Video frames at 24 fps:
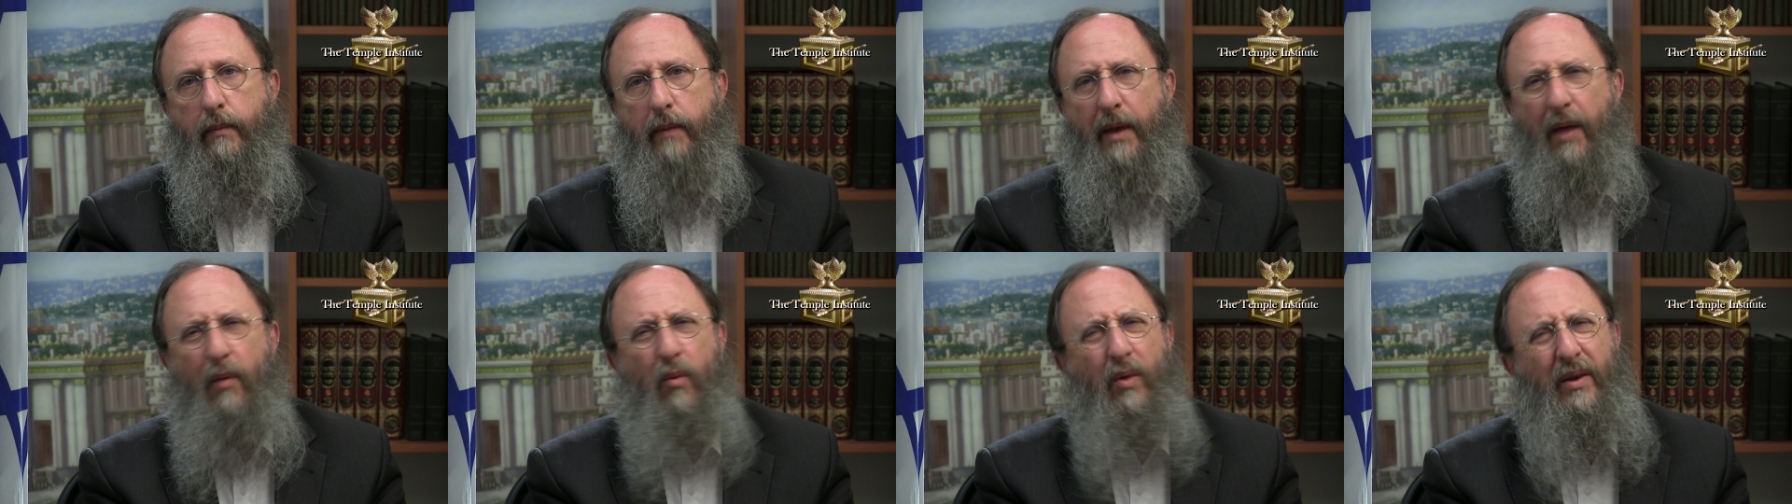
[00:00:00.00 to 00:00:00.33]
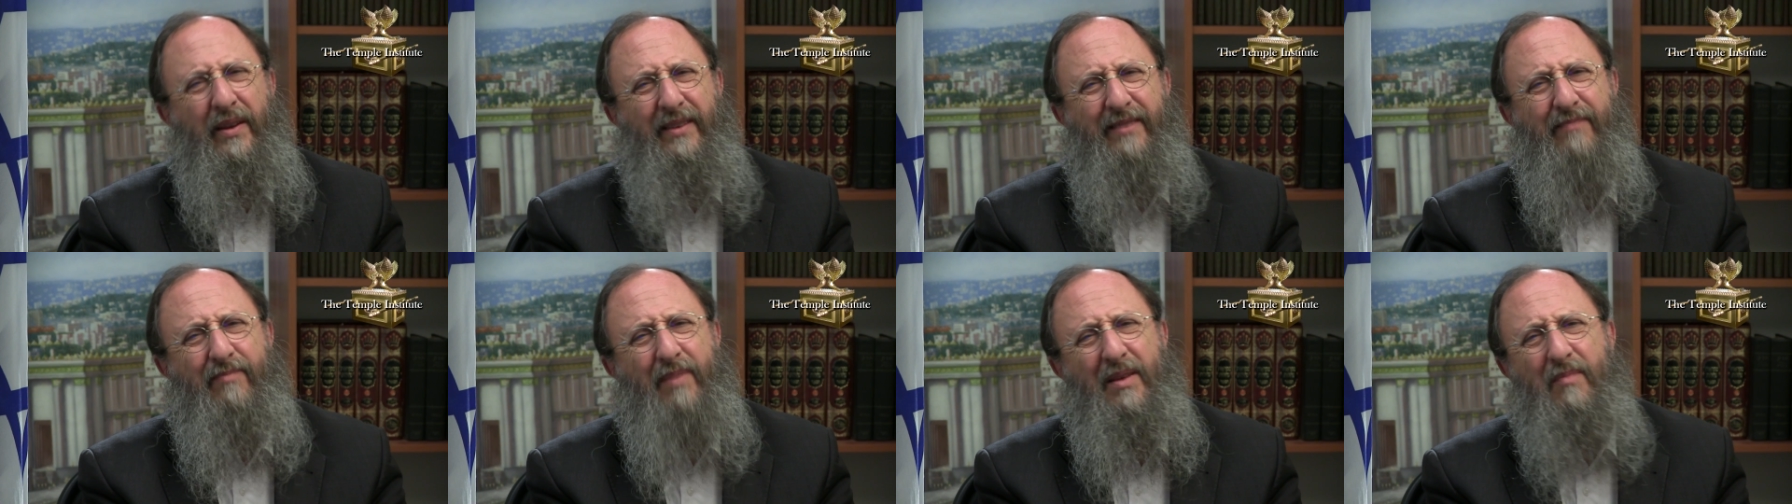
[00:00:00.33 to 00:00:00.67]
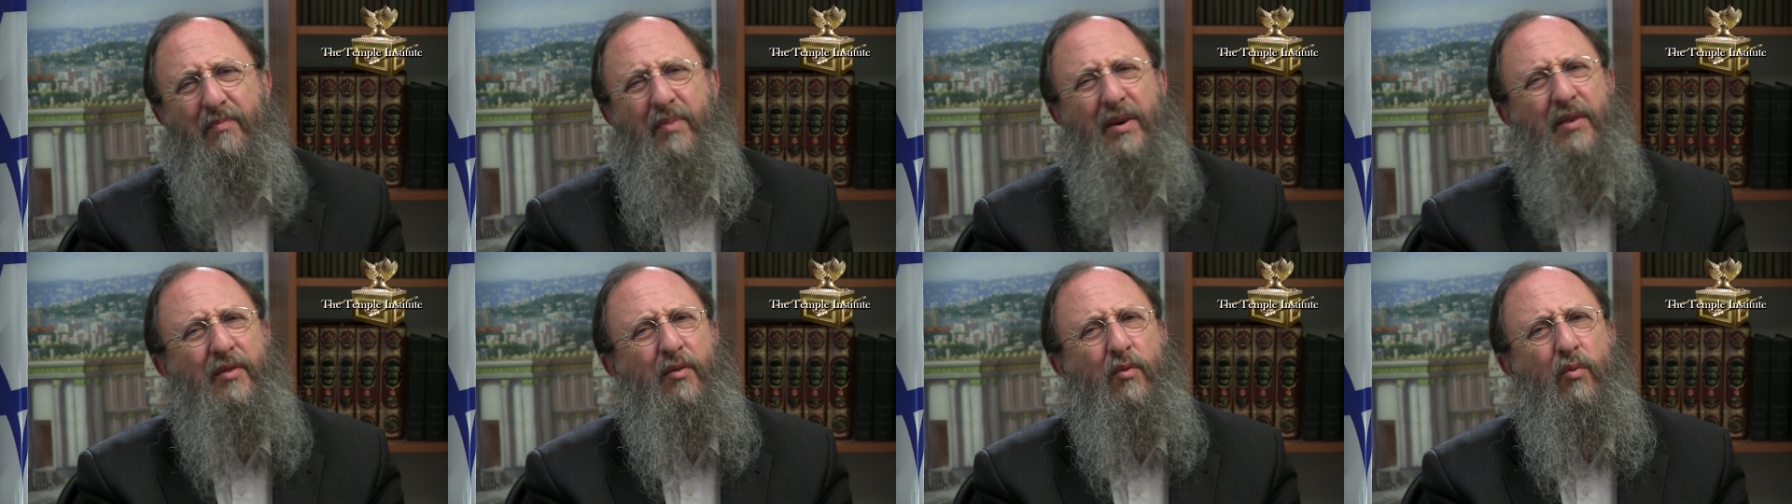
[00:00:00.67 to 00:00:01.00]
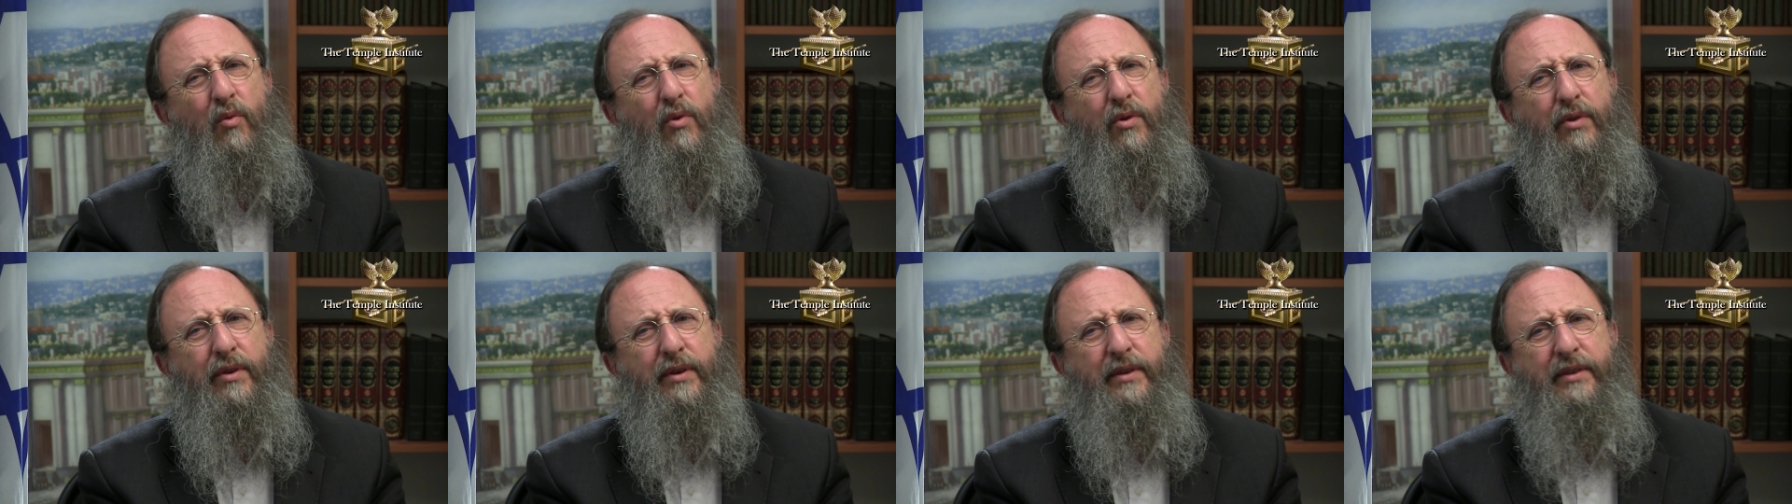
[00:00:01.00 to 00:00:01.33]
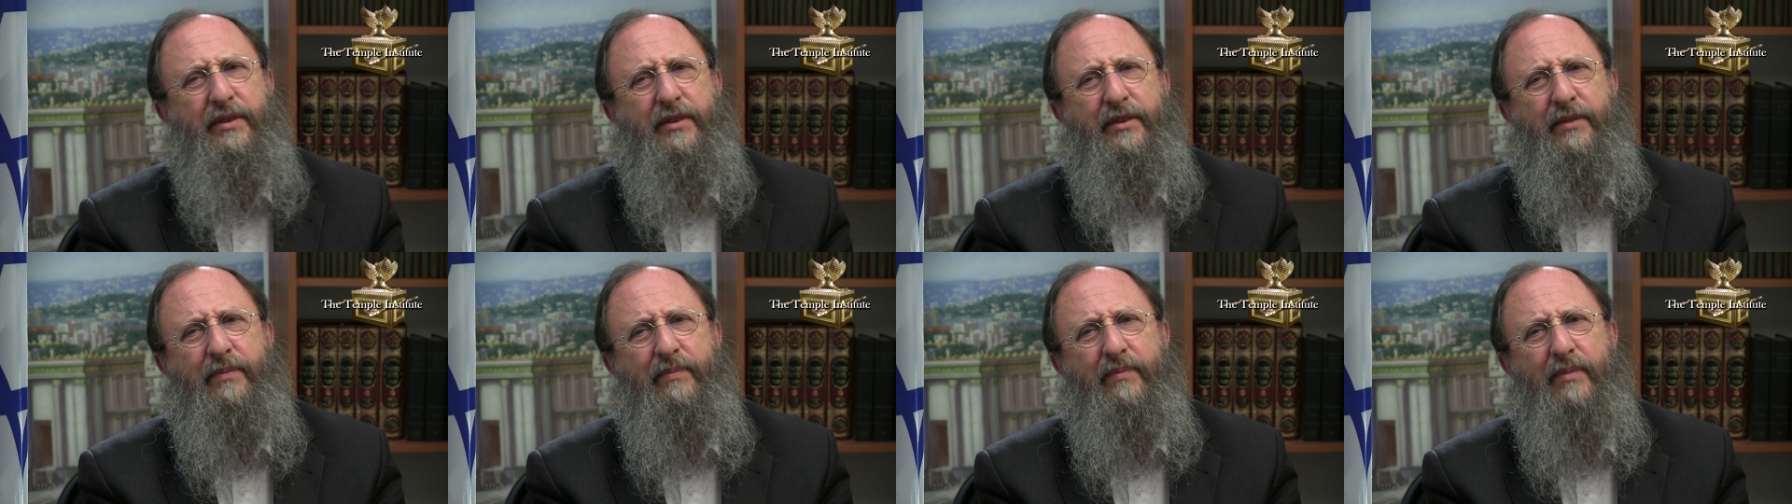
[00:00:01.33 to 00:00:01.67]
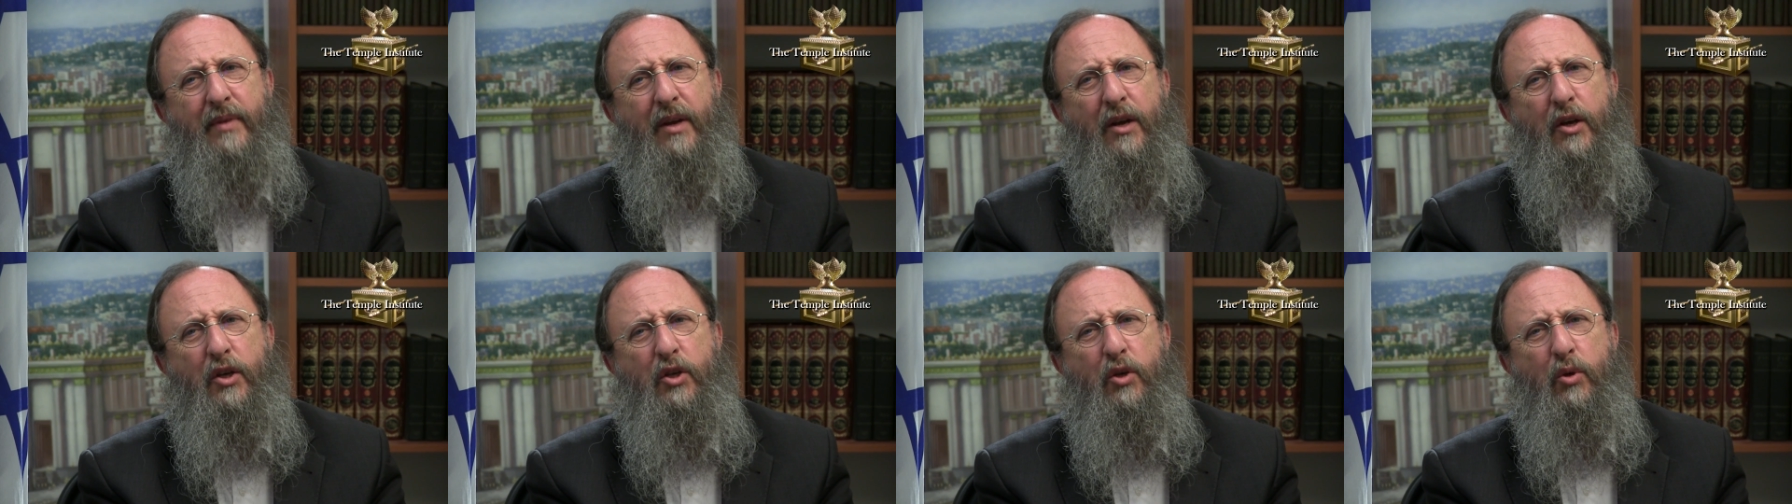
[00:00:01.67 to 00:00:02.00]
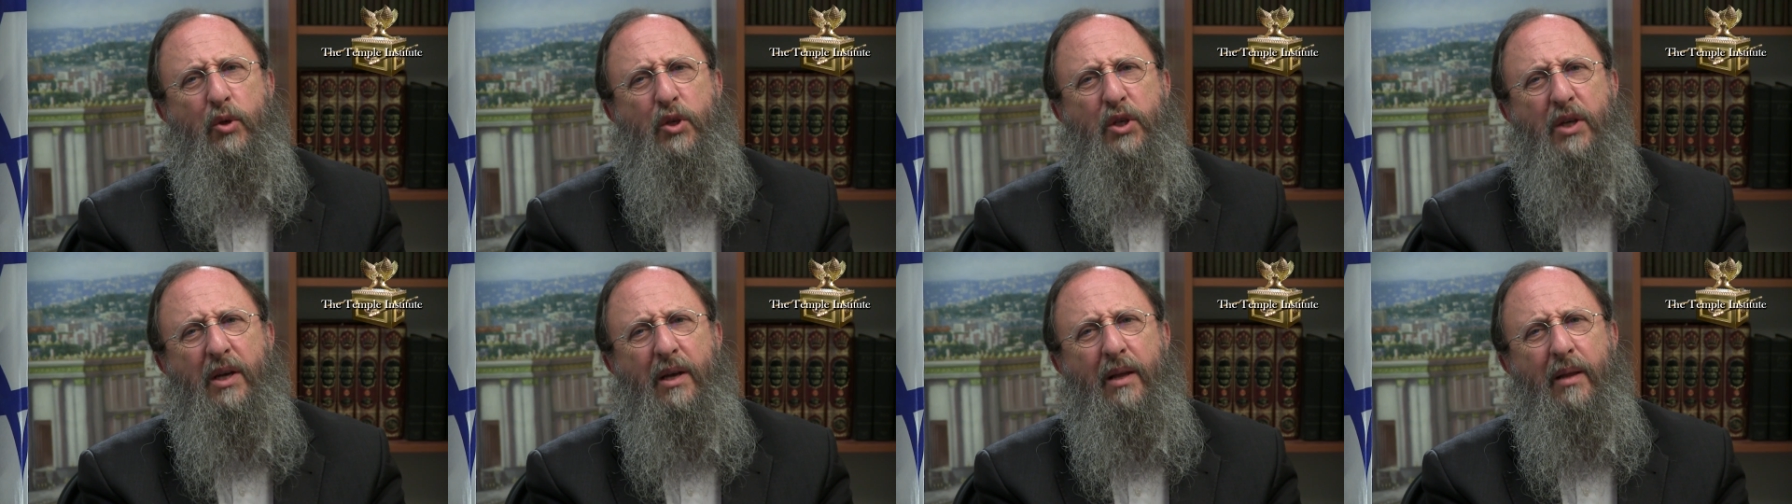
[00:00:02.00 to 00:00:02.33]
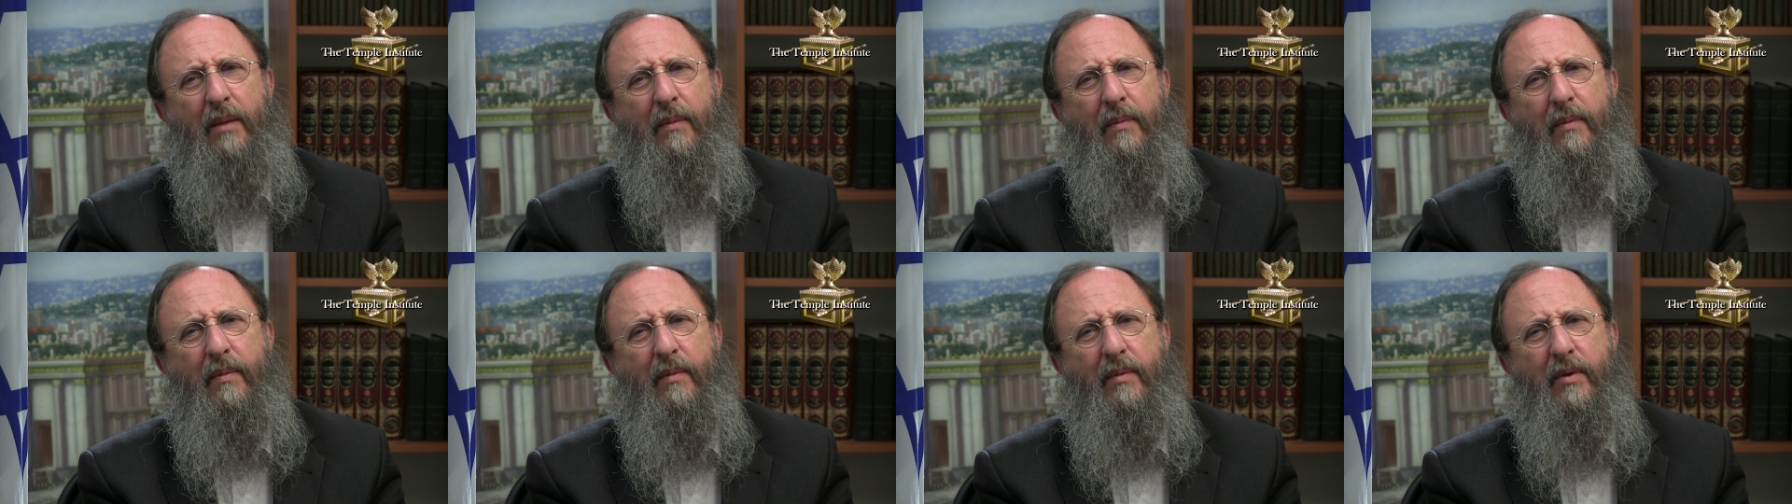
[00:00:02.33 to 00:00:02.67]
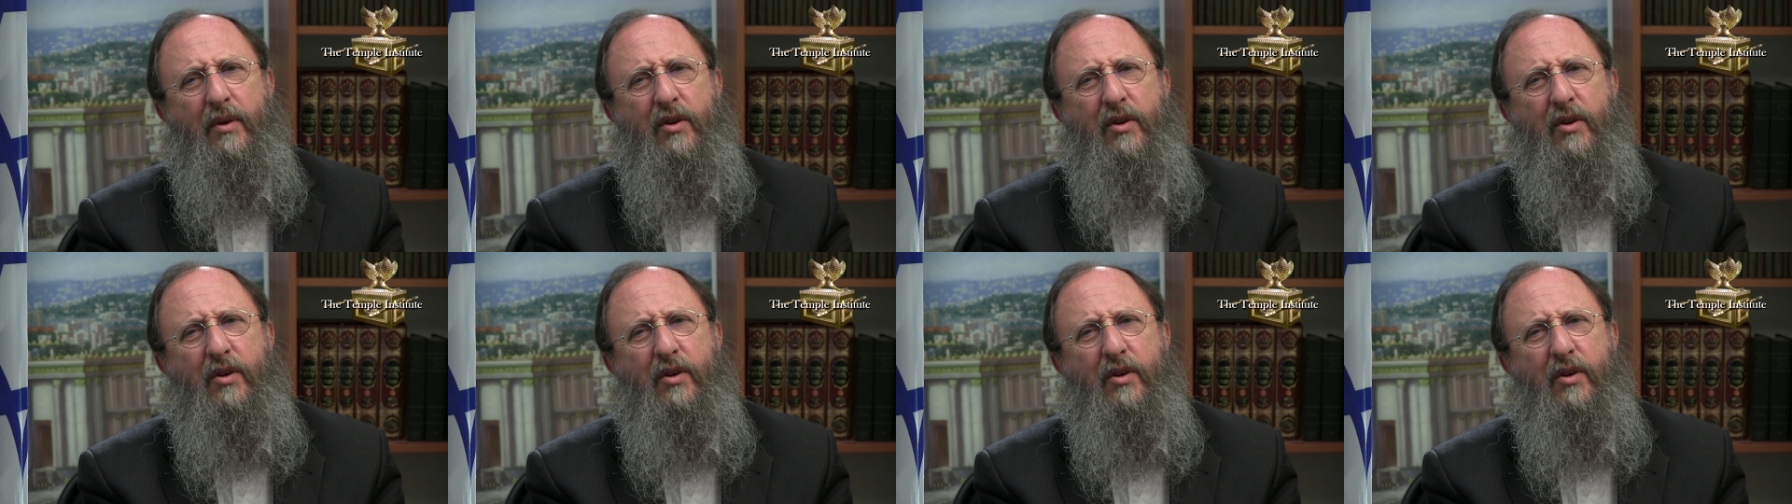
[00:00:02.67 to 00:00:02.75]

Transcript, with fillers: And what is meant by the words, you shall